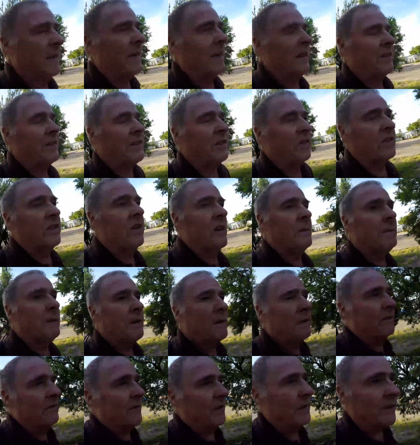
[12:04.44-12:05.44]
know, it's just
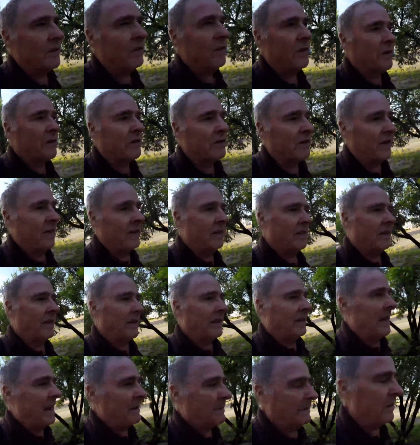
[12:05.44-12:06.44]
typical virtue
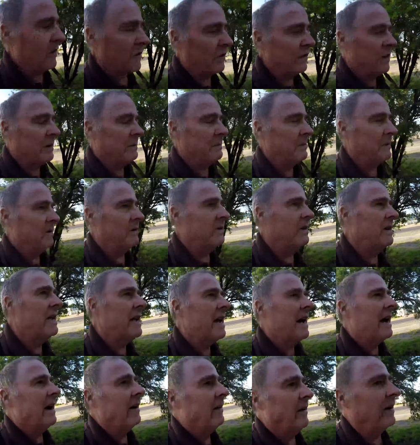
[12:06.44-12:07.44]
signalling, having this
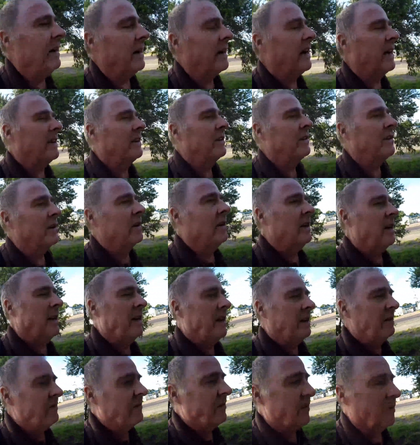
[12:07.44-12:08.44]
community hour and not
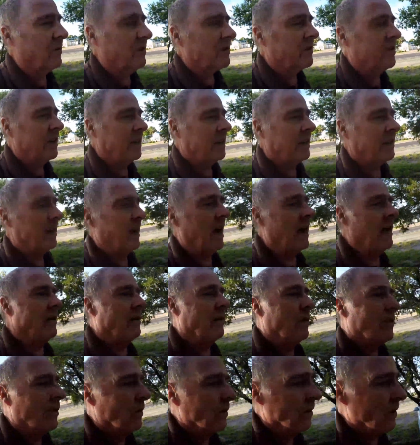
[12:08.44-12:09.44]
enforcing it at
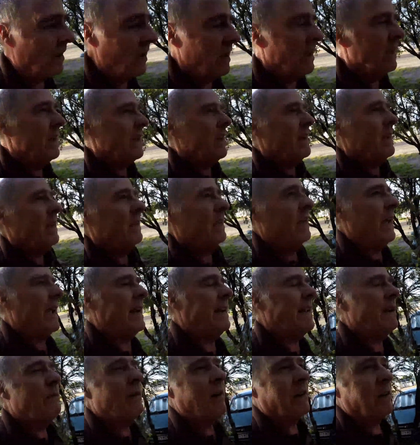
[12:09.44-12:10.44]
all.
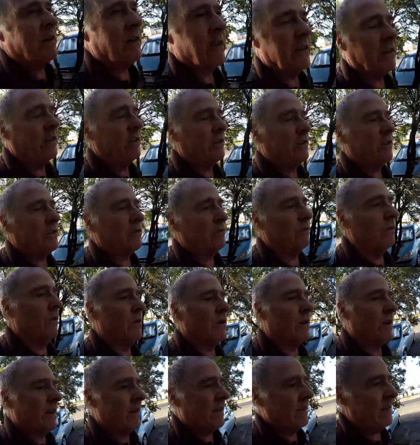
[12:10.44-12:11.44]
Anyone could just
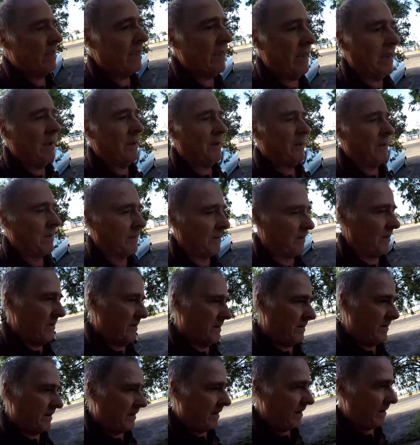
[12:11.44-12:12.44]
walk in there,
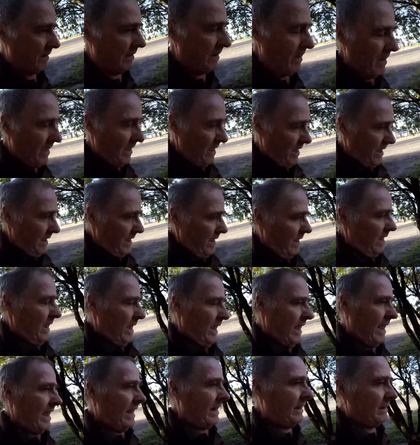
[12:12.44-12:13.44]

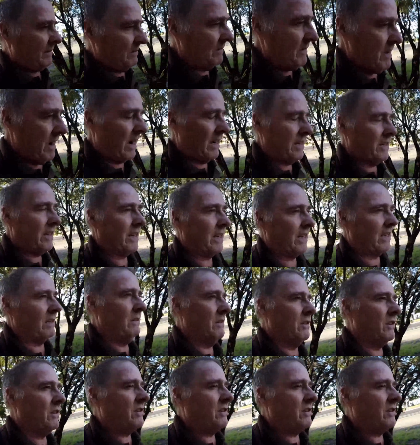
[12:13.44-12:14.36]
and I think